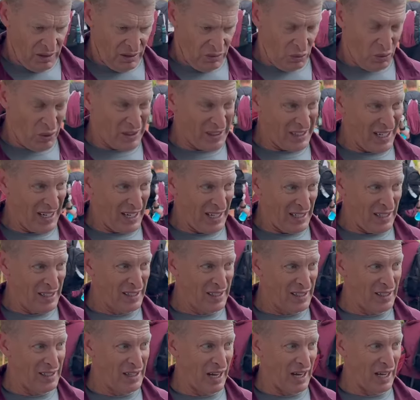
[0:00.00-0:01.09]
one guy
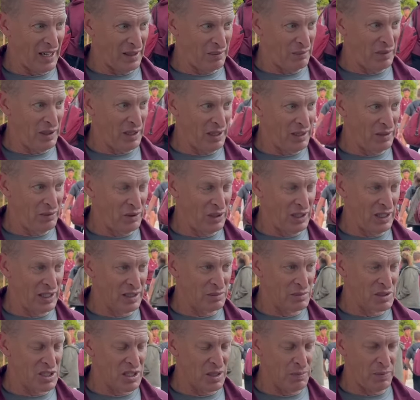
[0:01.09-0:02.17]
got him, and we let
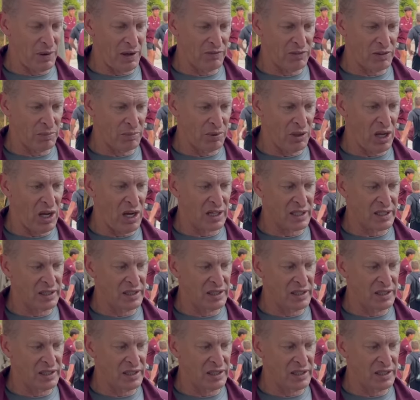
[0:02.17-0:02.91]
him slip off the block.